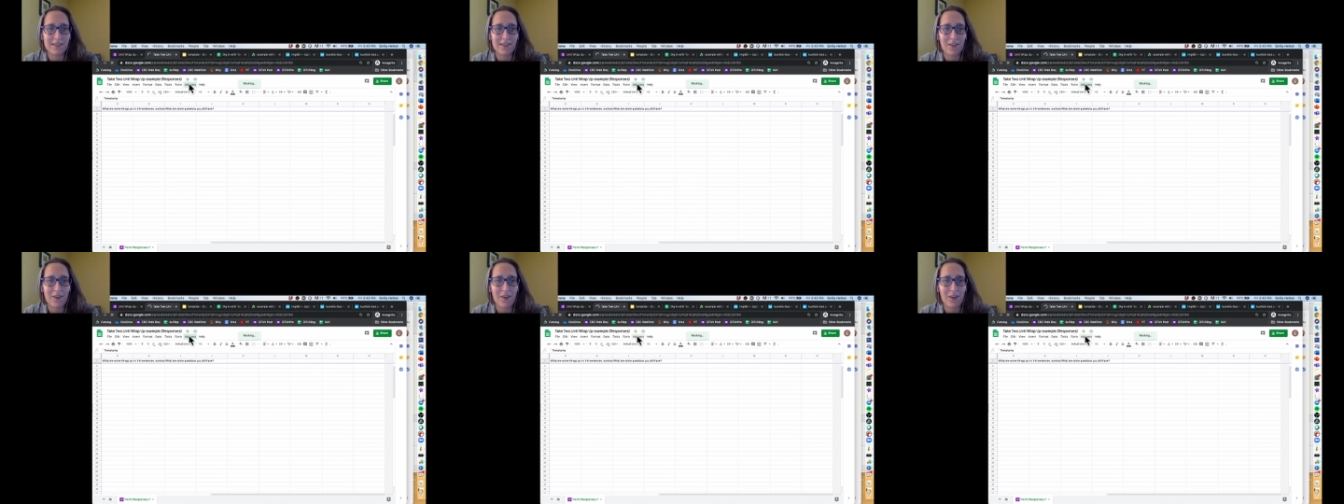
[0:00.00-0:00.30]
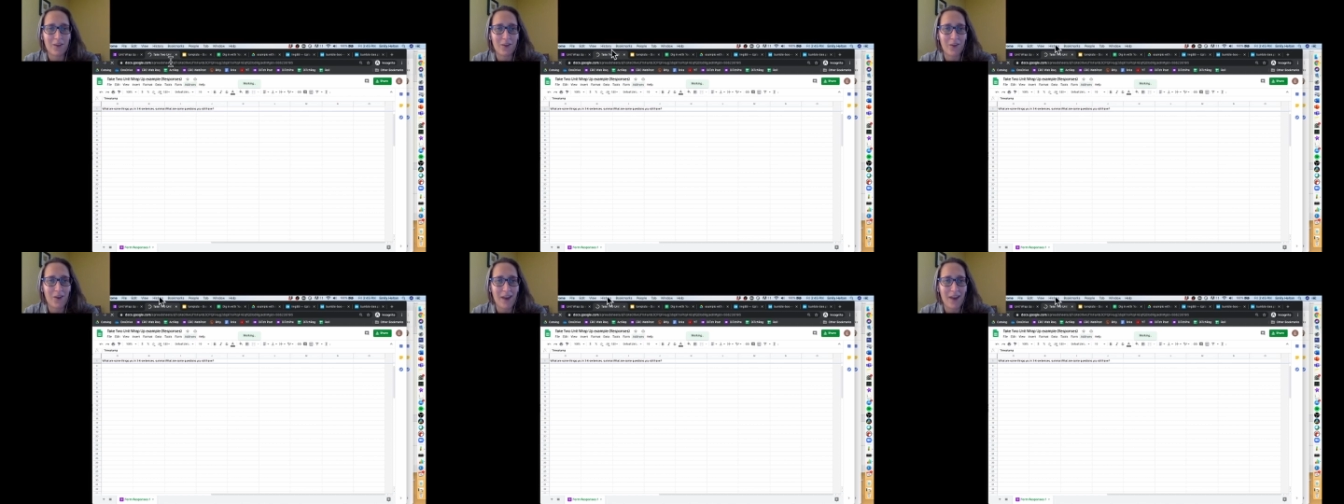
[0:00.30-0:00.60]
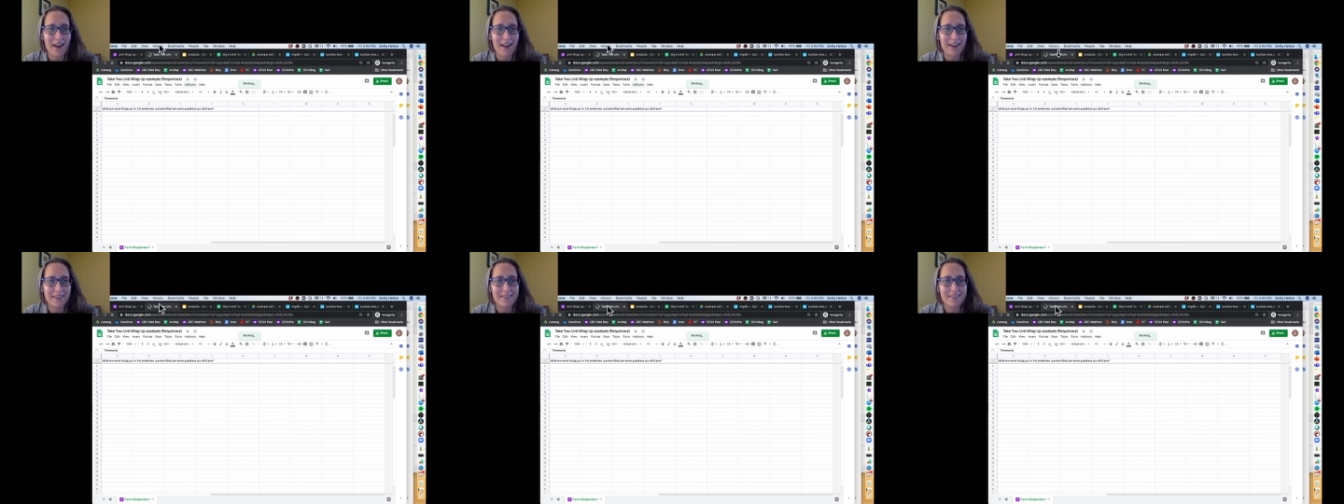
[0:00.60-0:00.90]

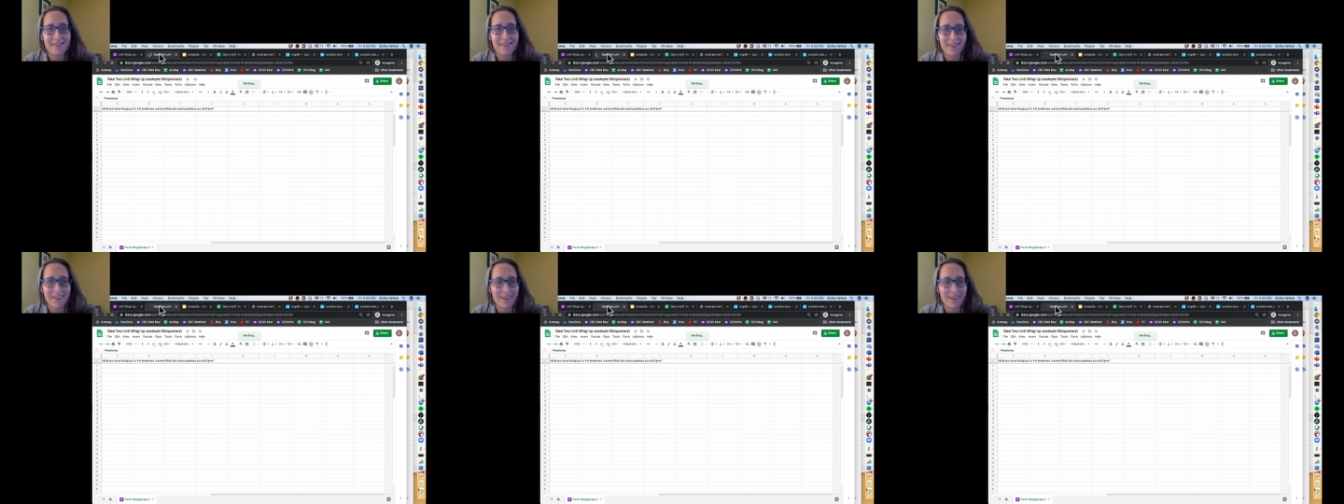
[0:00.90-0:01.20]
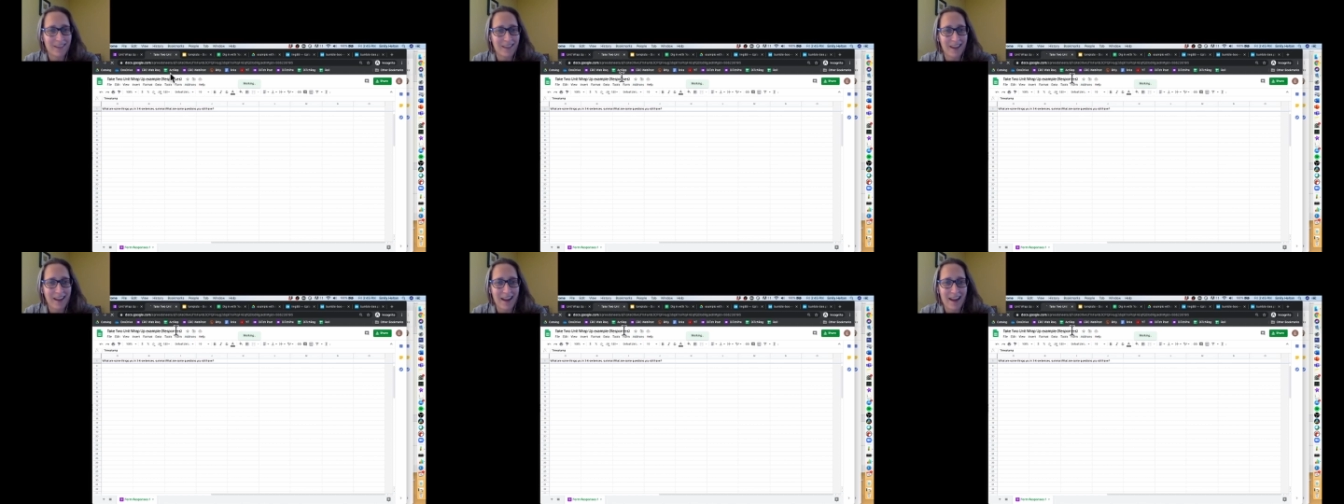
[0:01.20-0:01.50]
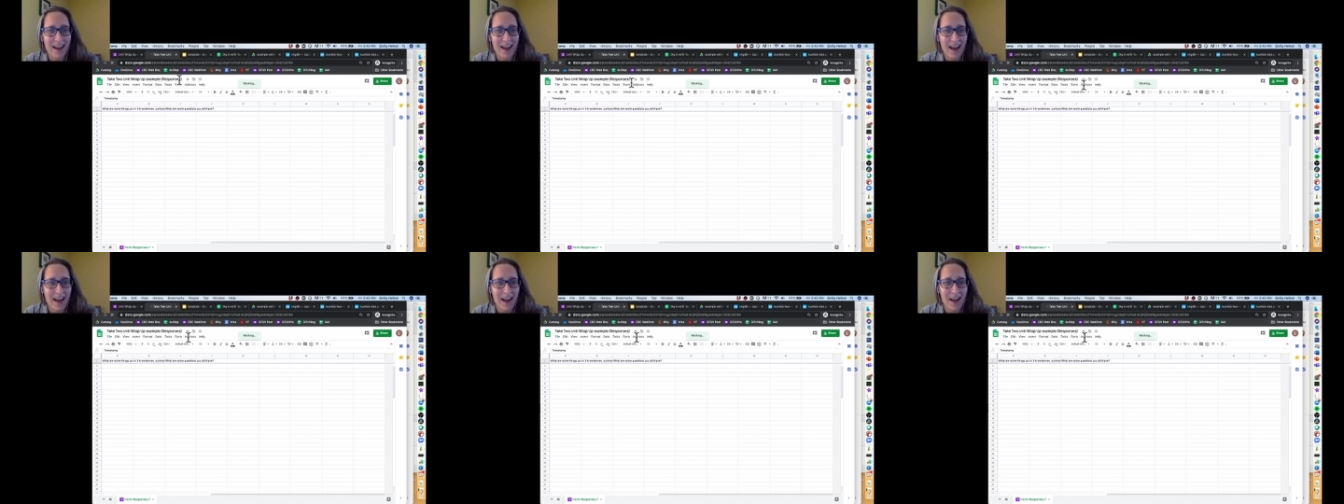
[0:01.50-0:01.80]
Autocrat as the thing that I
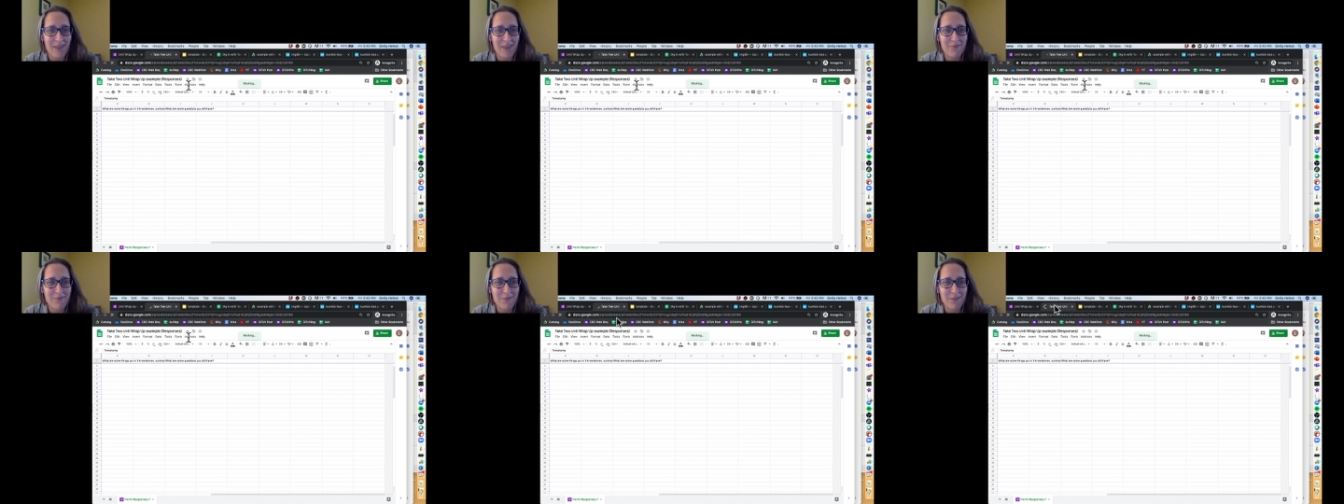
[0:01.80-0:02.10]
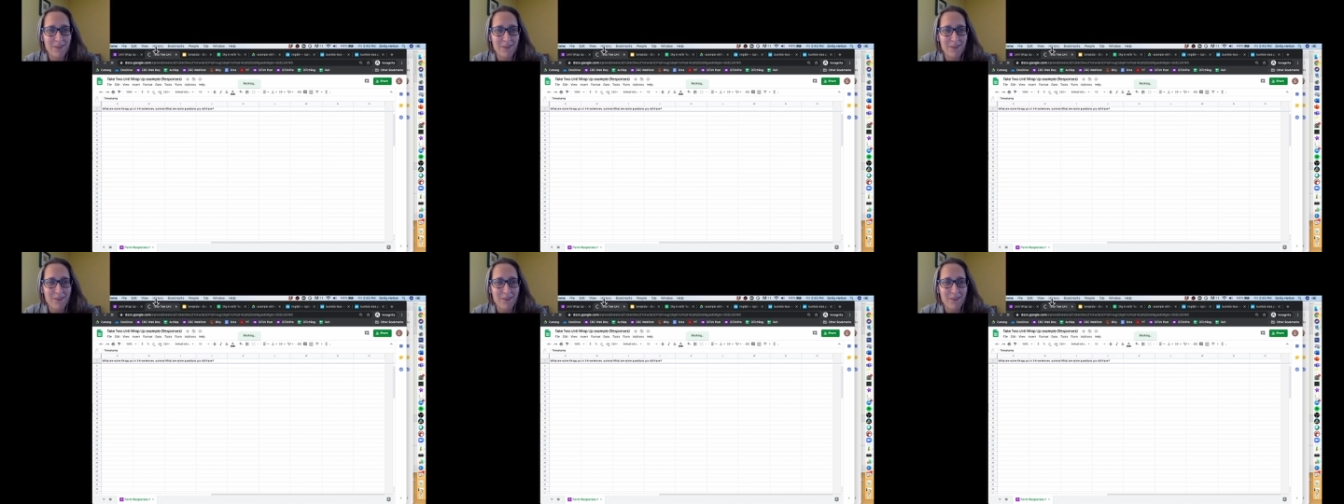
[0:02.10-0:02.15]
have.